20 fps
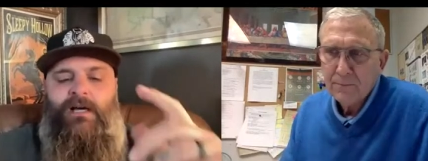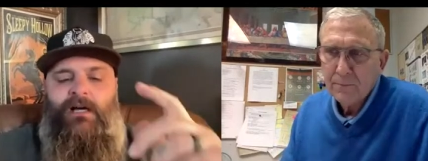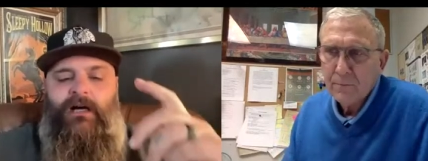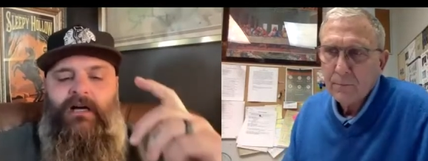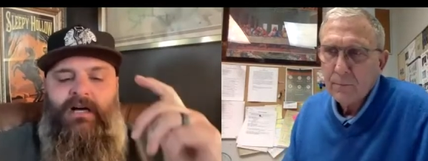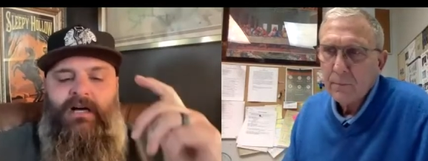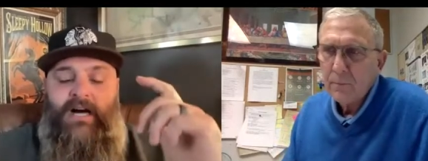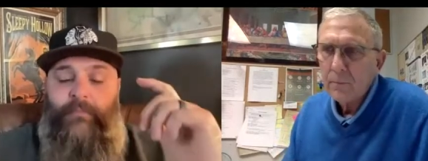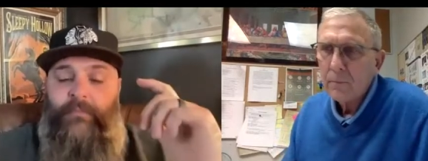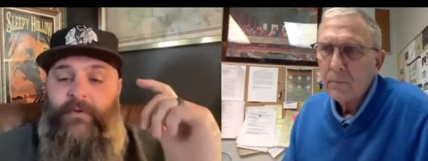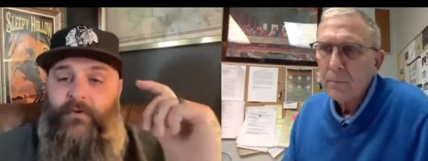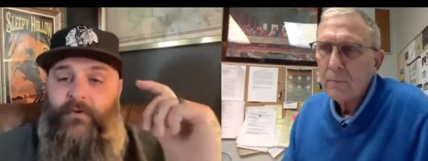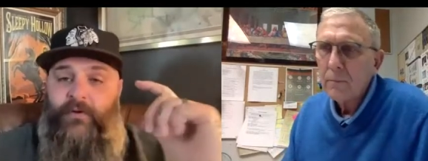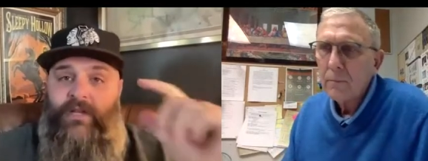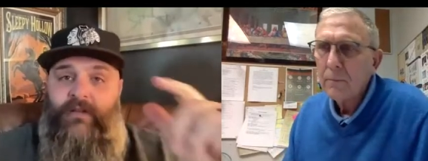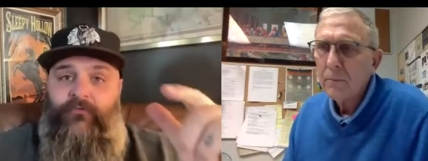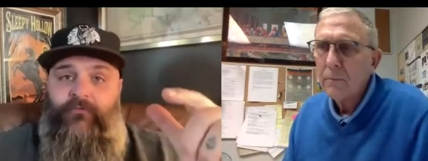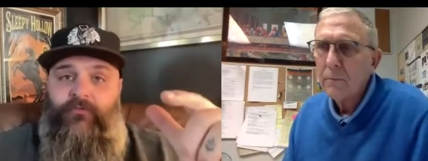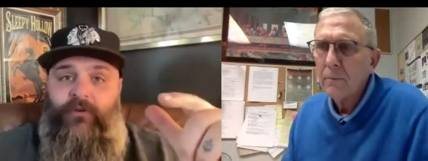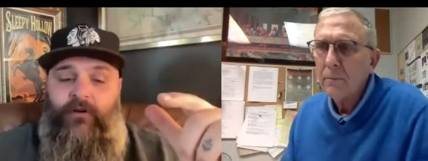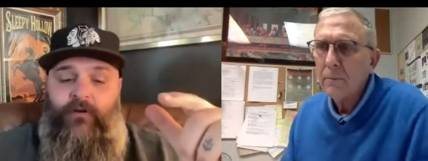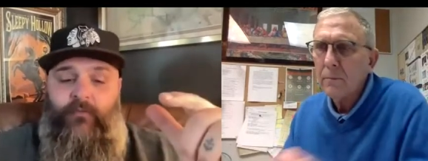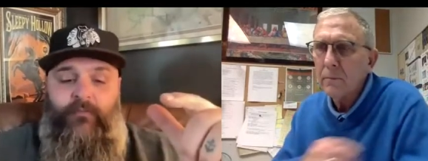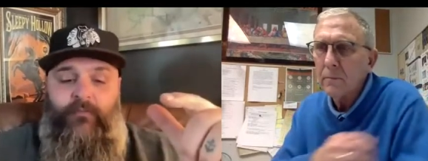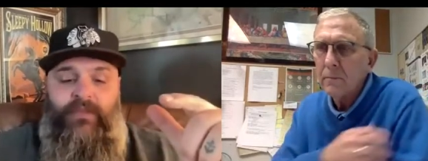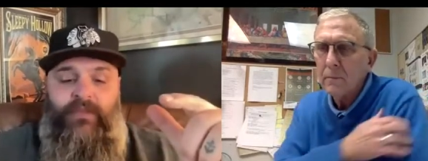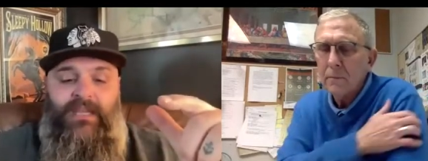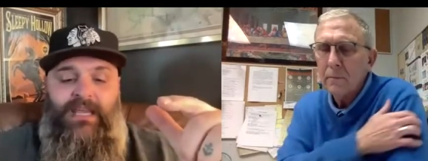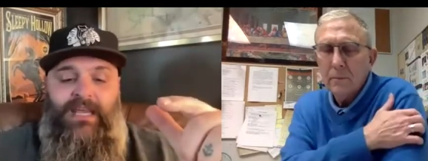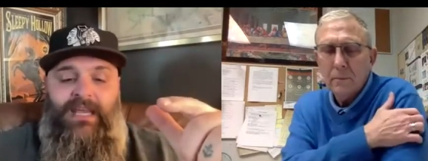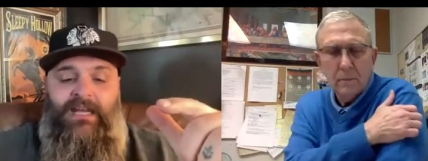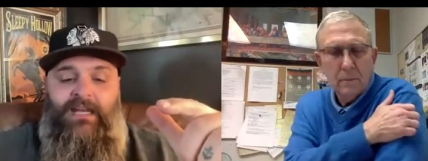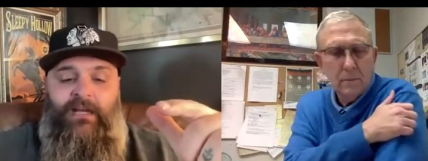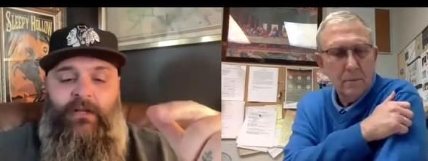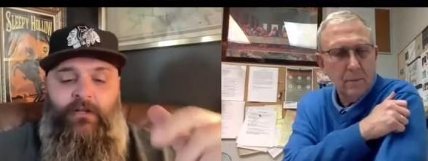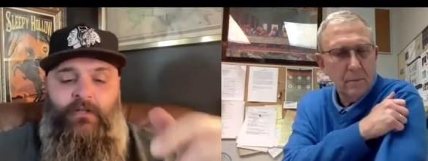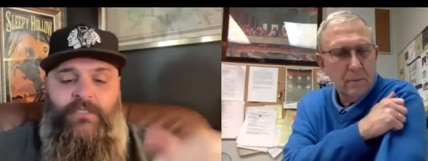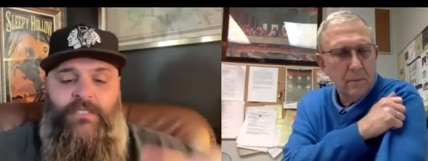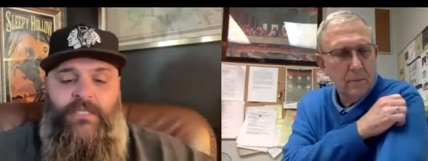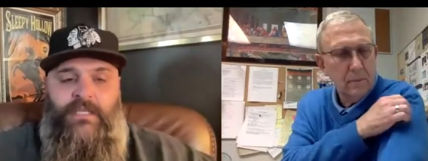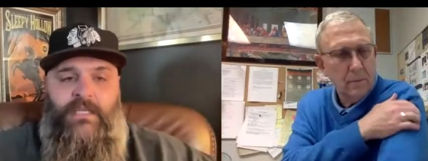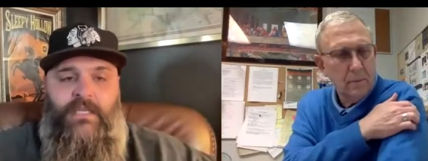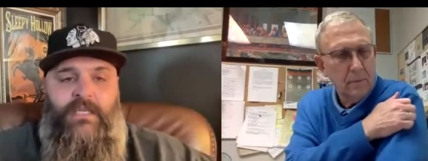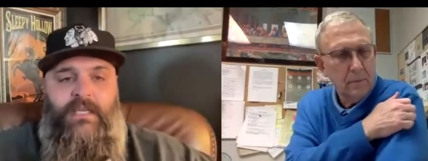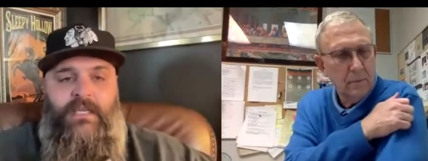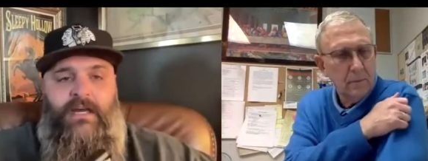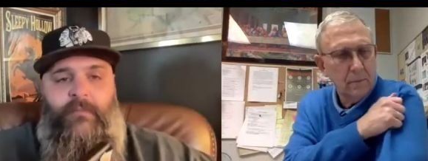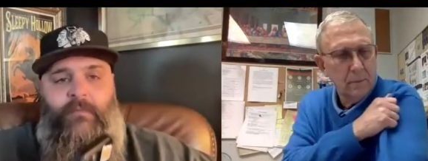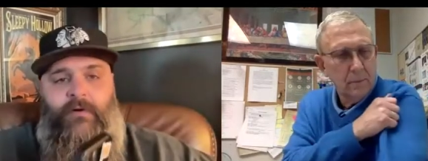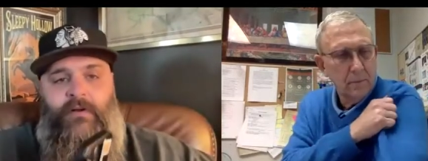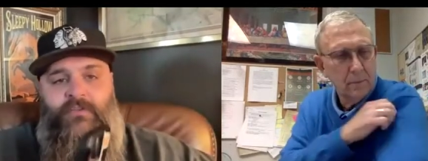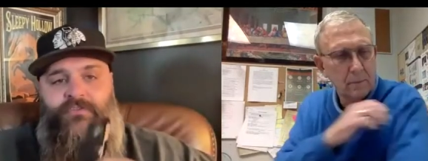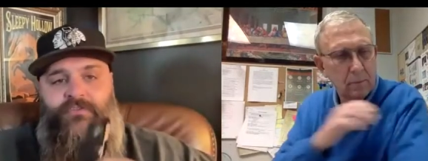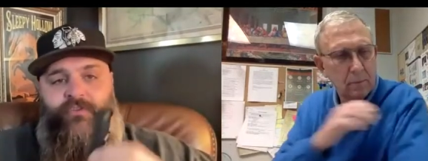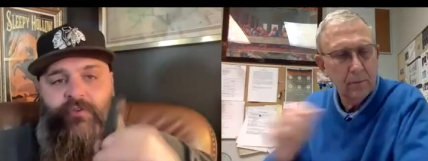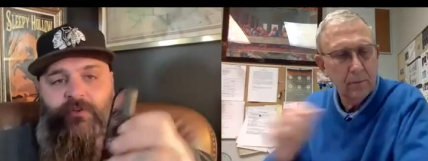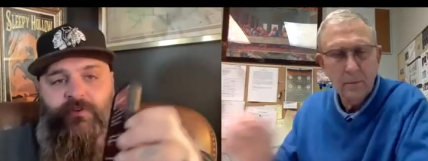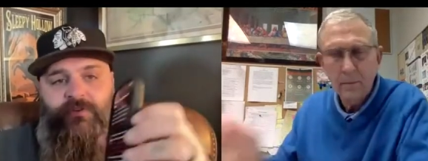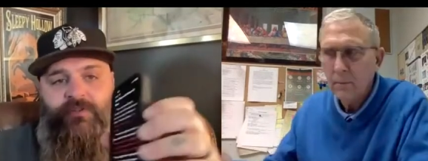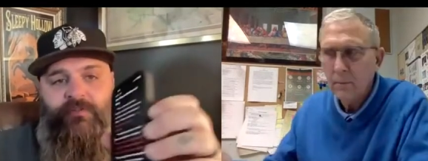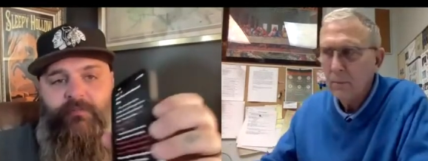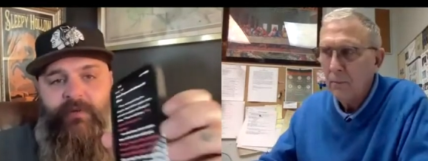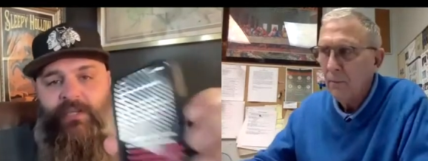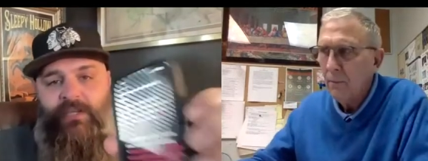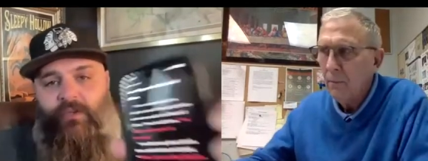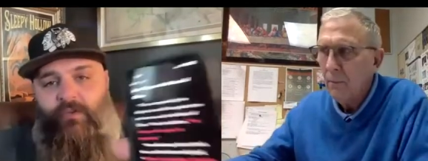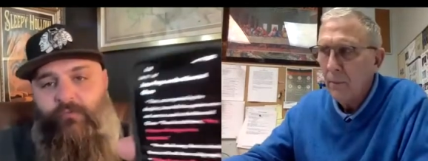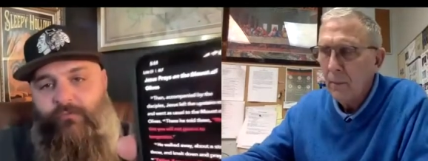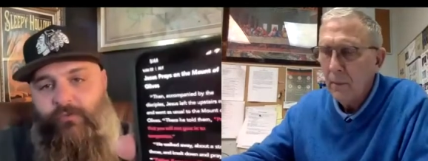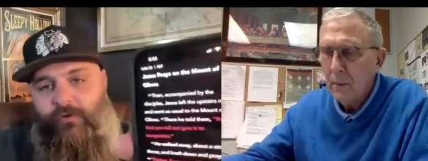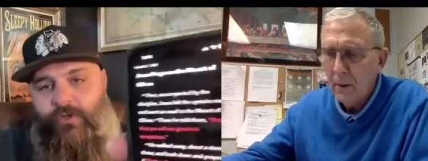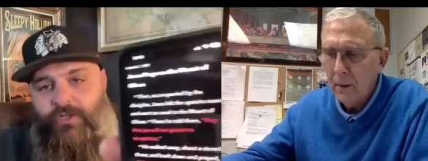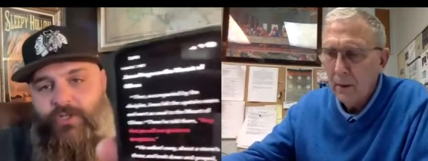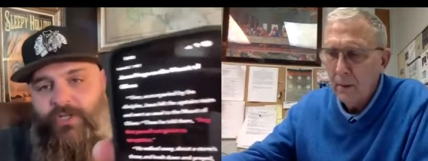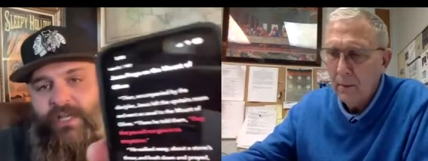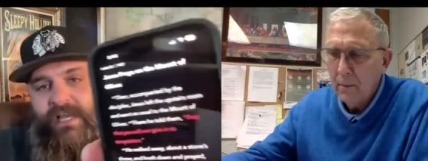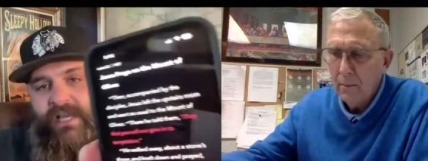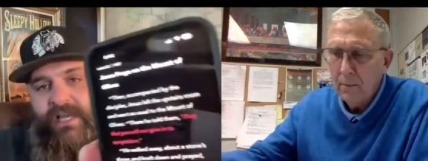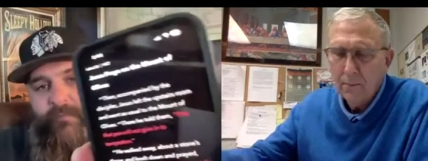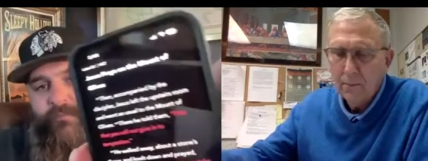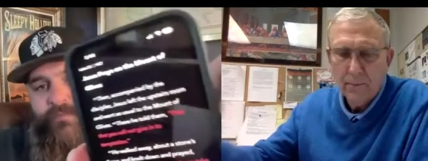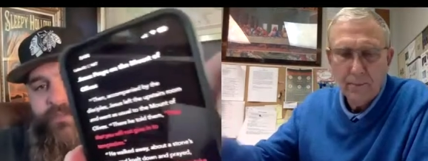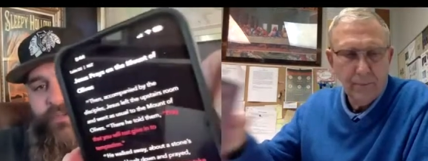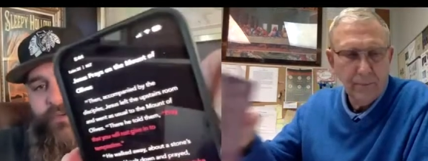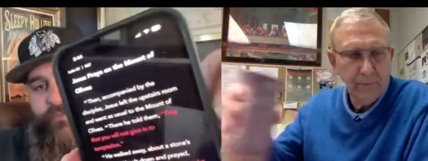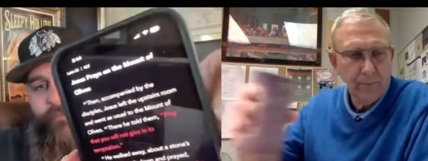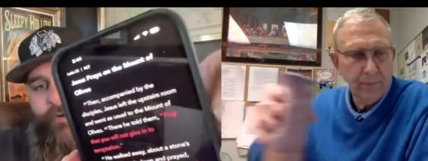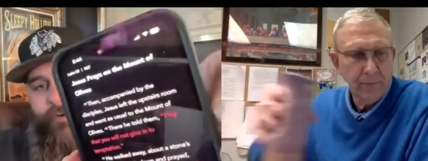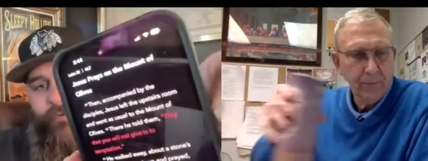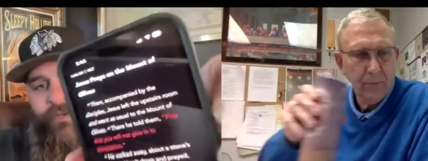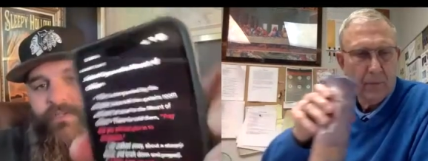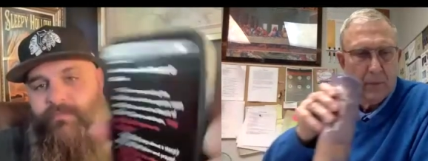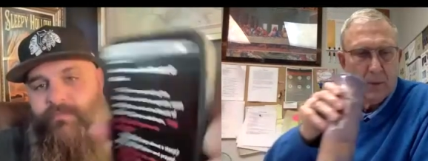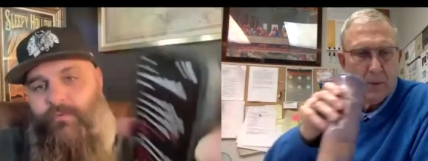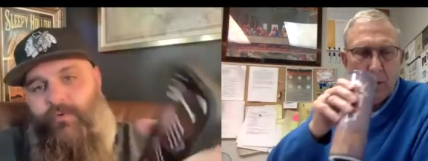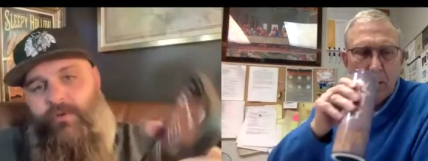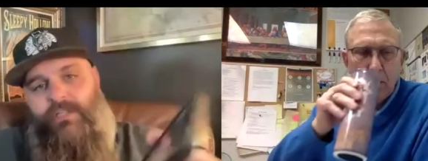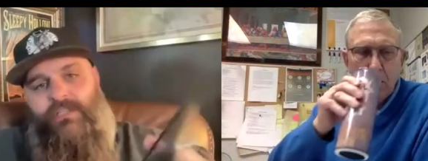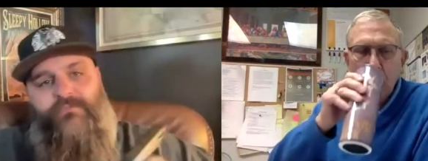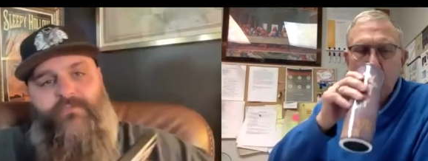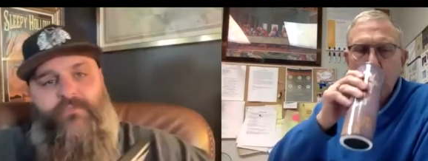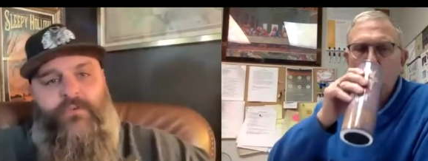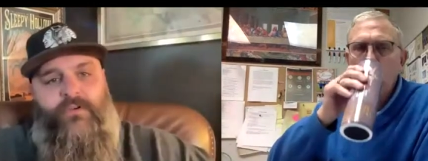Speaker 1: Uh, I'll be reading from the NLT. I'm also using my YouVersion app, so bonus points